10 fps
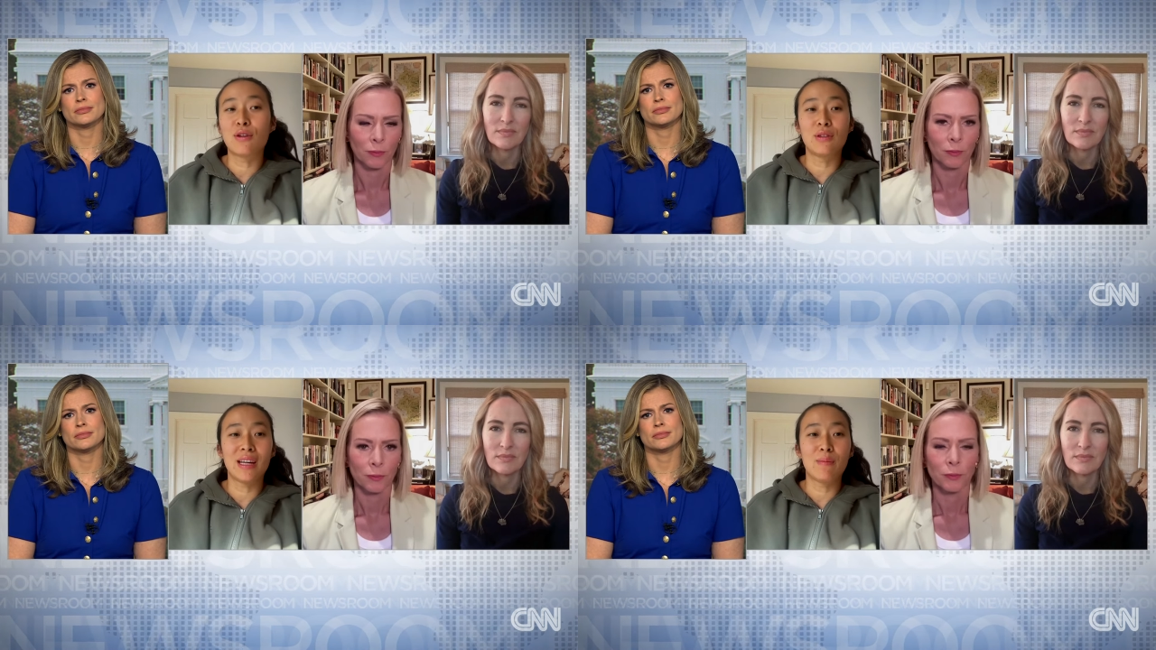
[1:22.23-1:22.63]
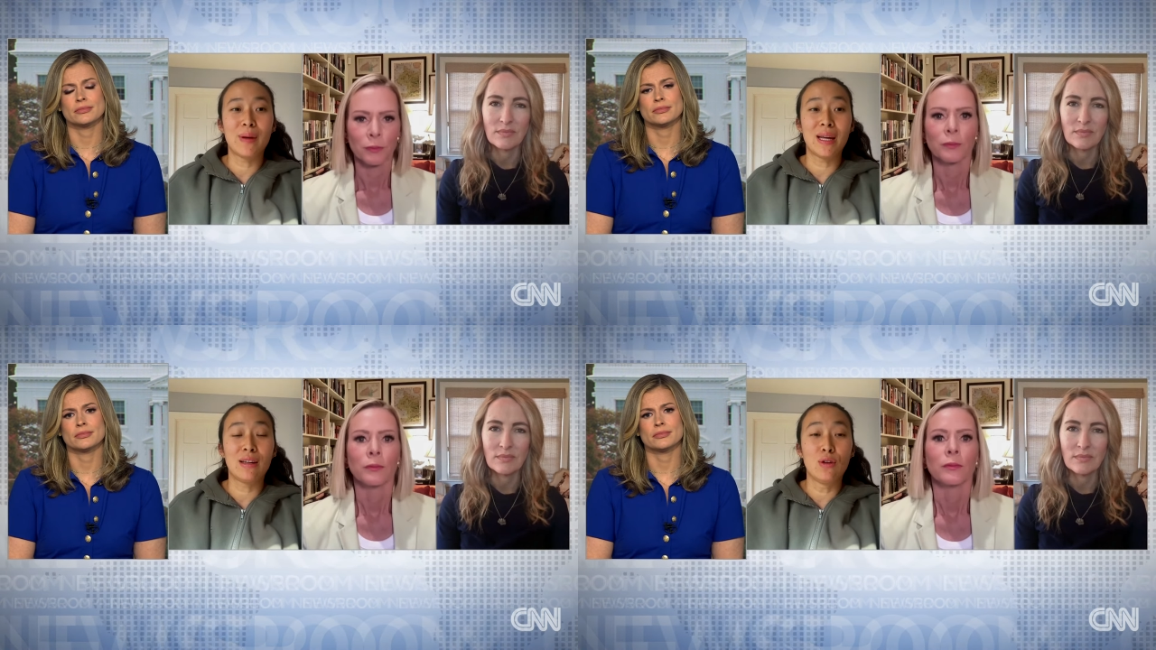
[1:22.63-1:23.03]
Speaker 1: only
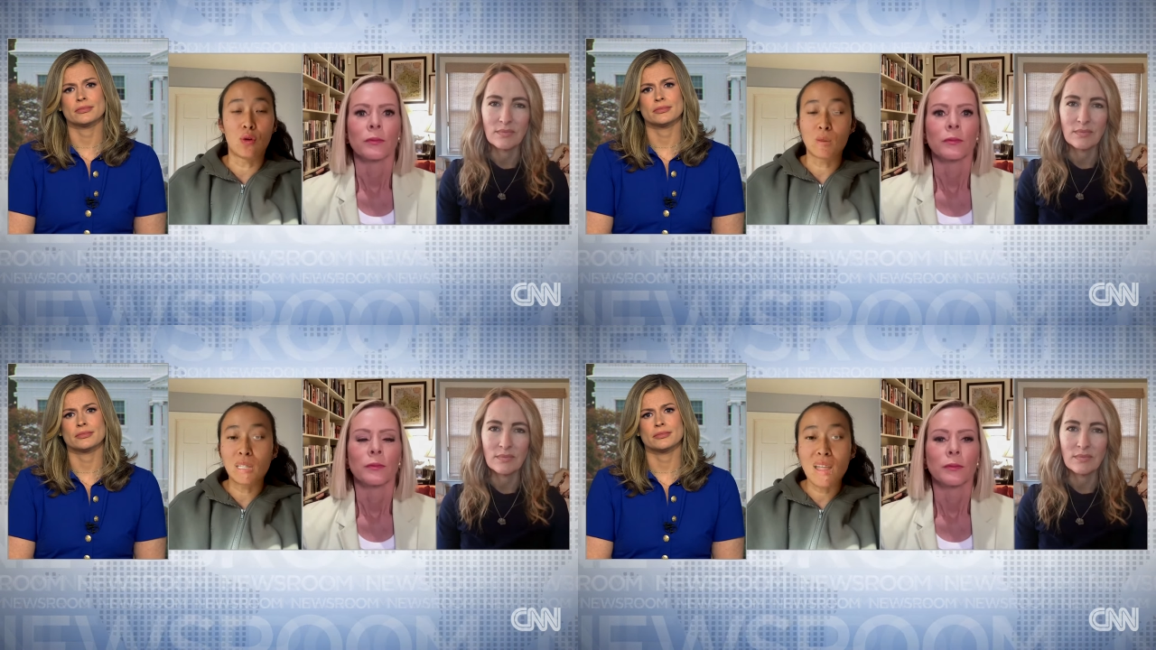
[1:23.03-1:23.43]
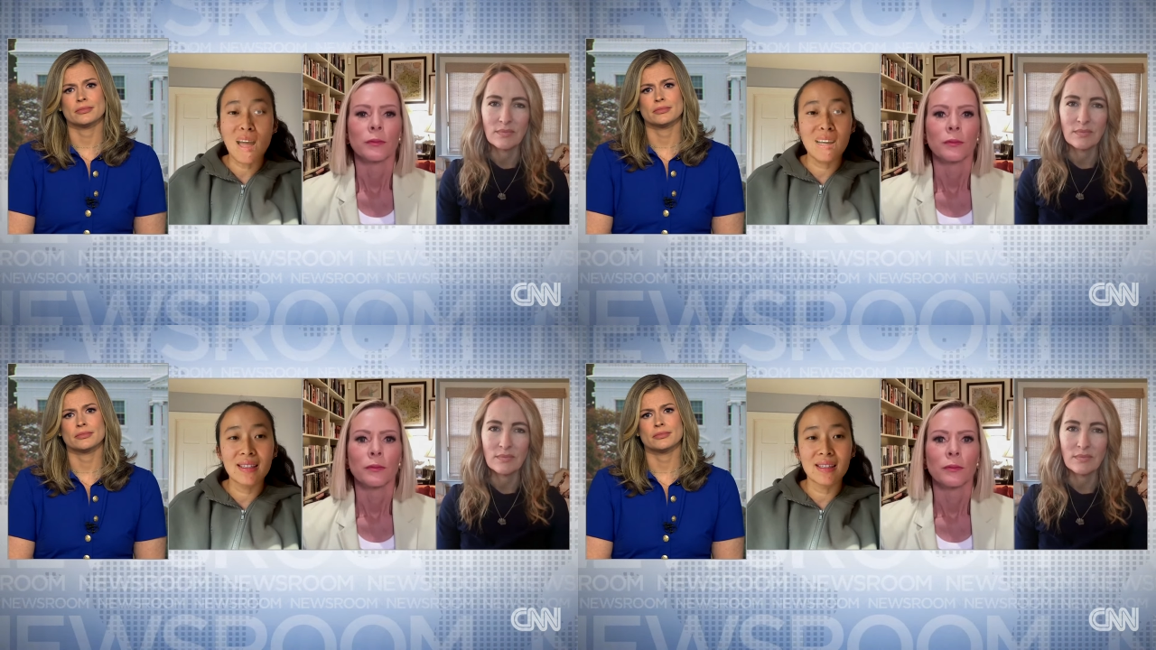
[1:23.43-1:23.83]
been
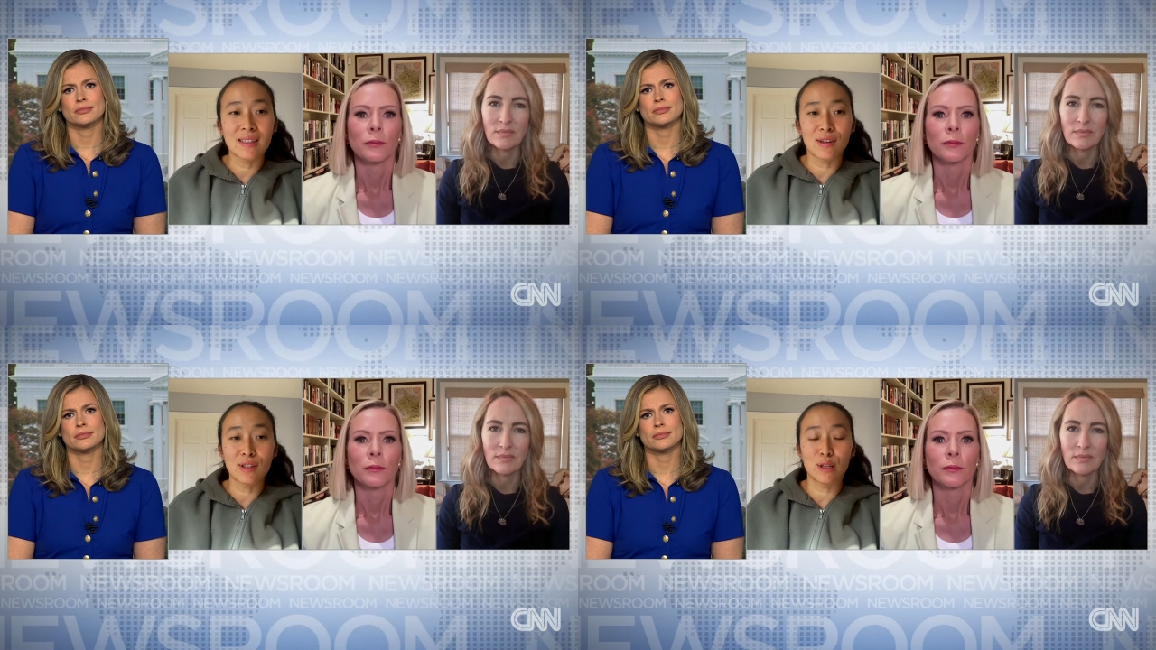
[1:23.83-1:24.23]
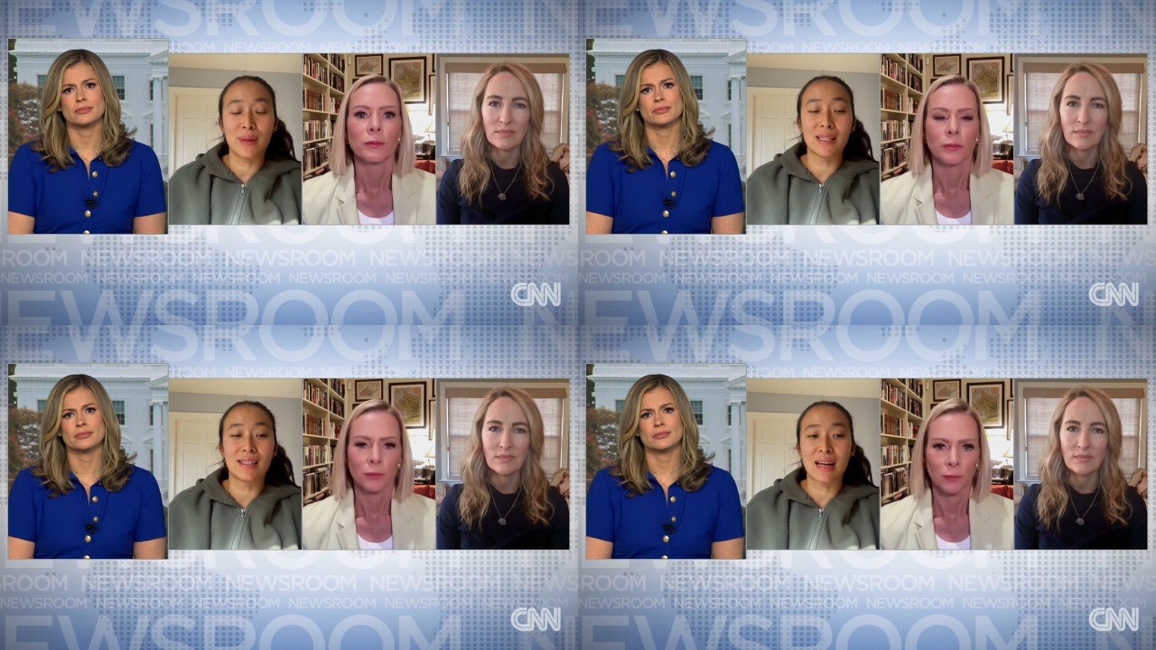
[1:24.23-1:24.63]
normalized, it's also
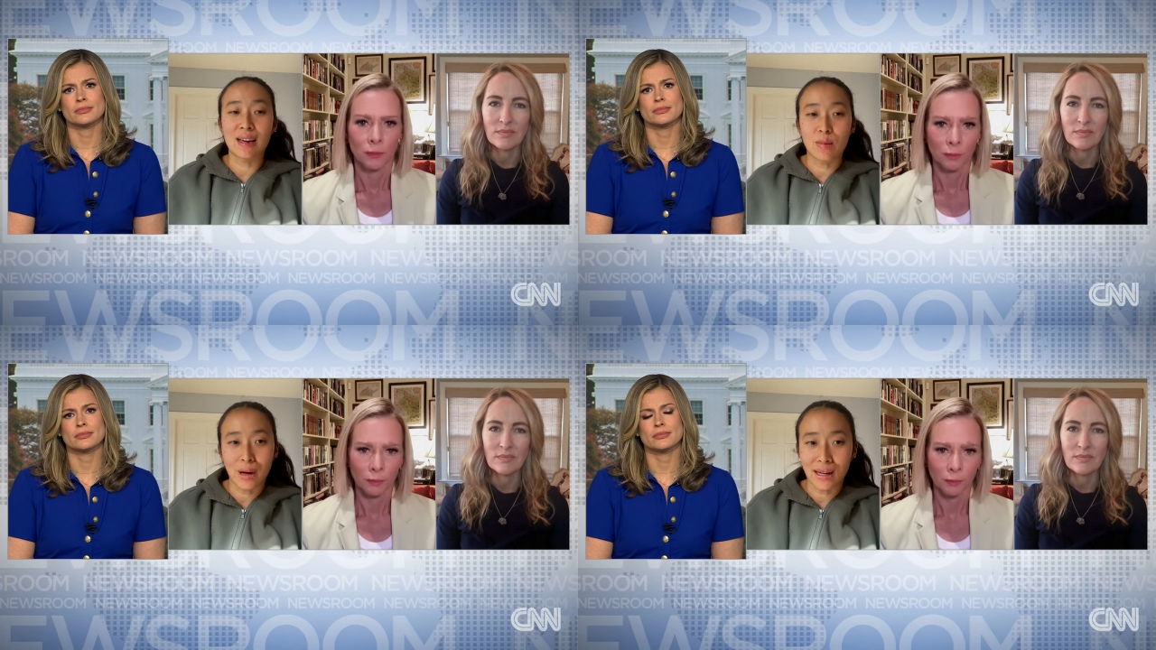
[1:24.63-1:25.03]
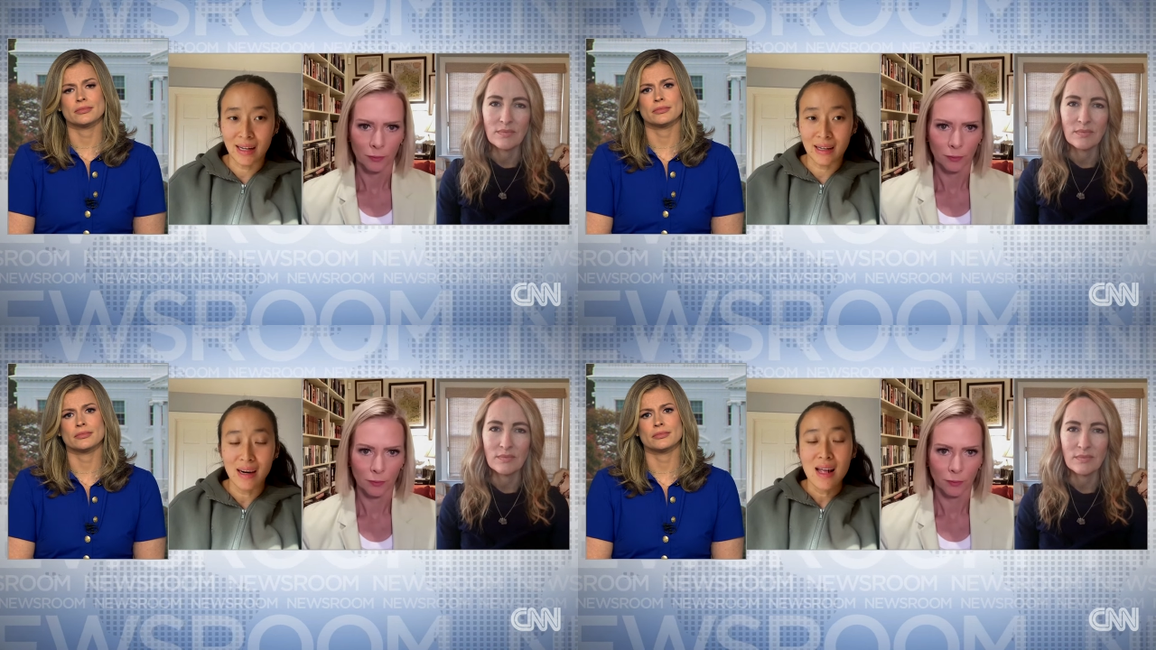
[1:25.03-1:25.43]
been
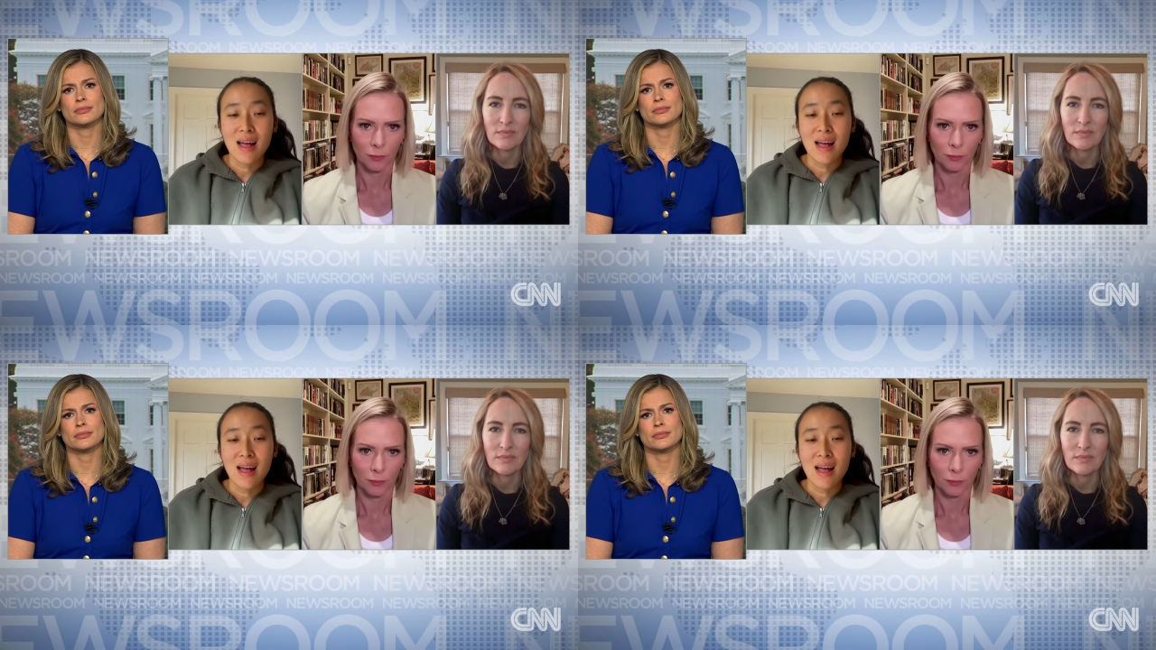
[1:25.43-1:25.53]
celebrated.